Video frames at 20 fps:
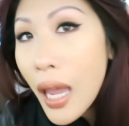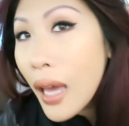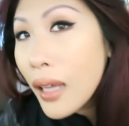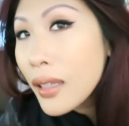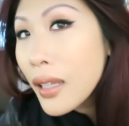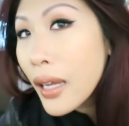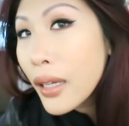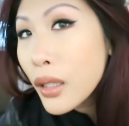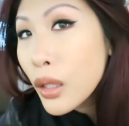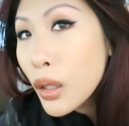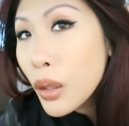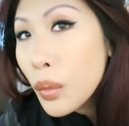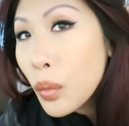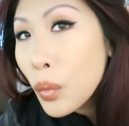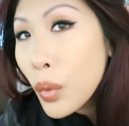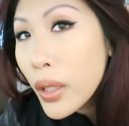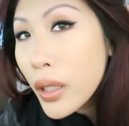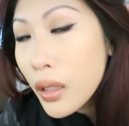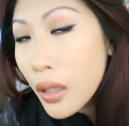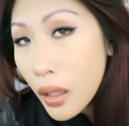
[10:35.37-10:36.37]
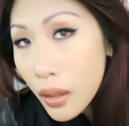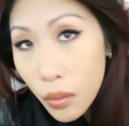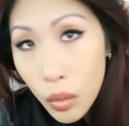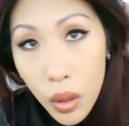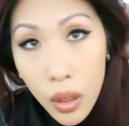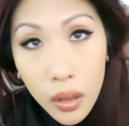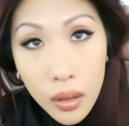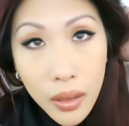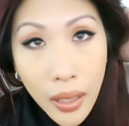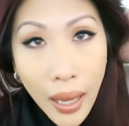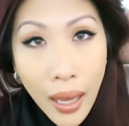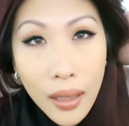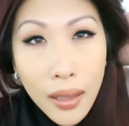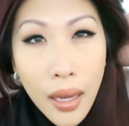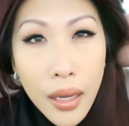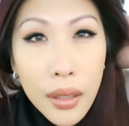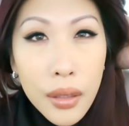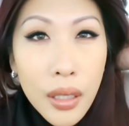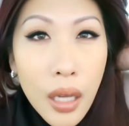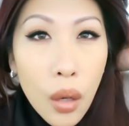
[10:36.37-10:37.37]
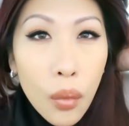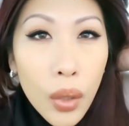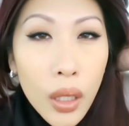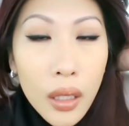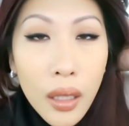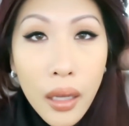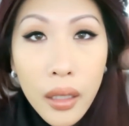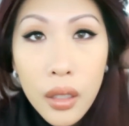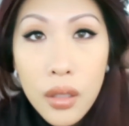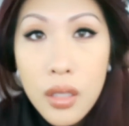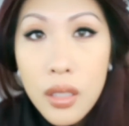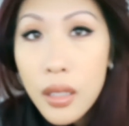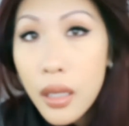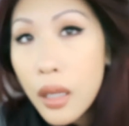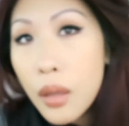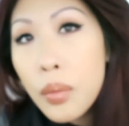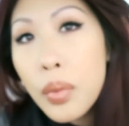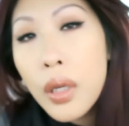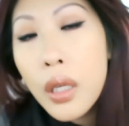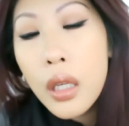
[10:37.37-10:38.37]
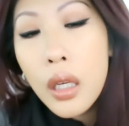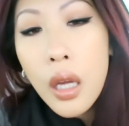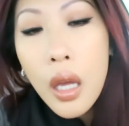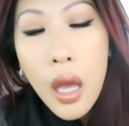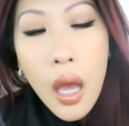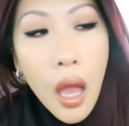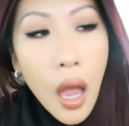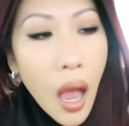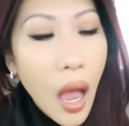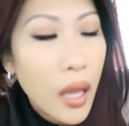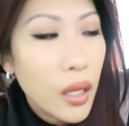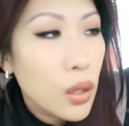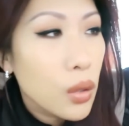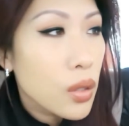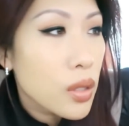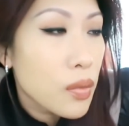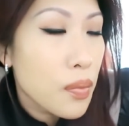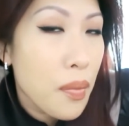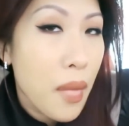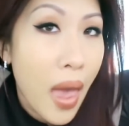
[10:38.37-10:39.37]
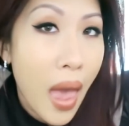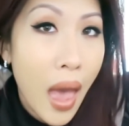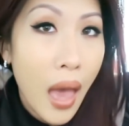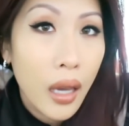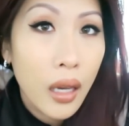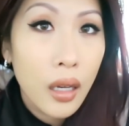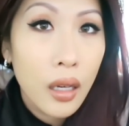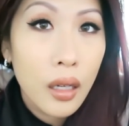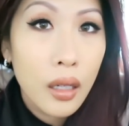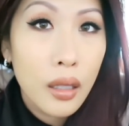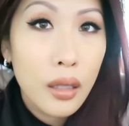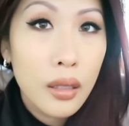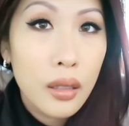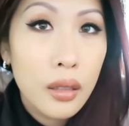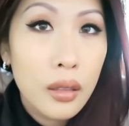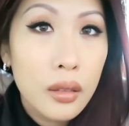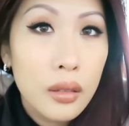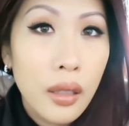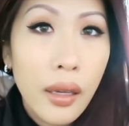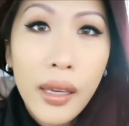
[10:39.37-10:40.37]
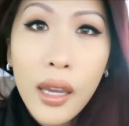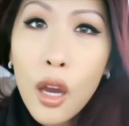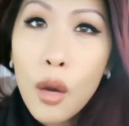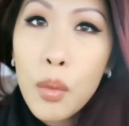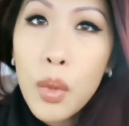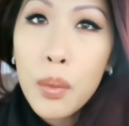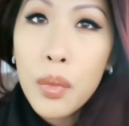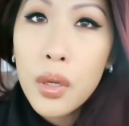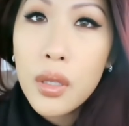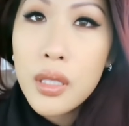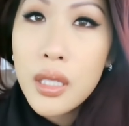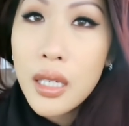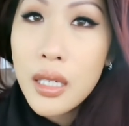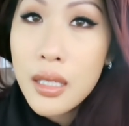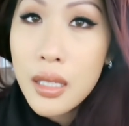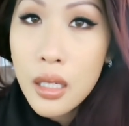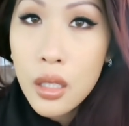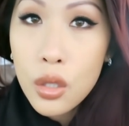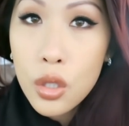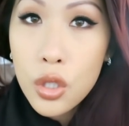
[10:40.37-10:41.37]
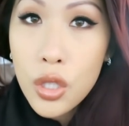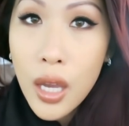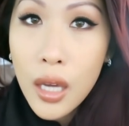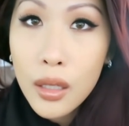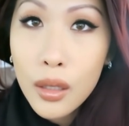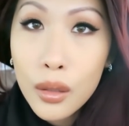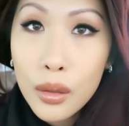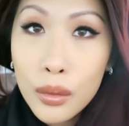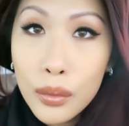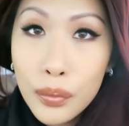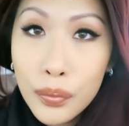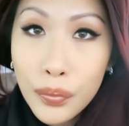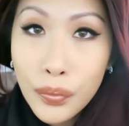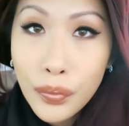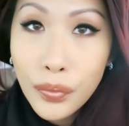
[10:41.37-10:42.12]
cat liner, wing, well, cat liner, not wing liner today, but I used MAC I can't remember. It's like a single shadow.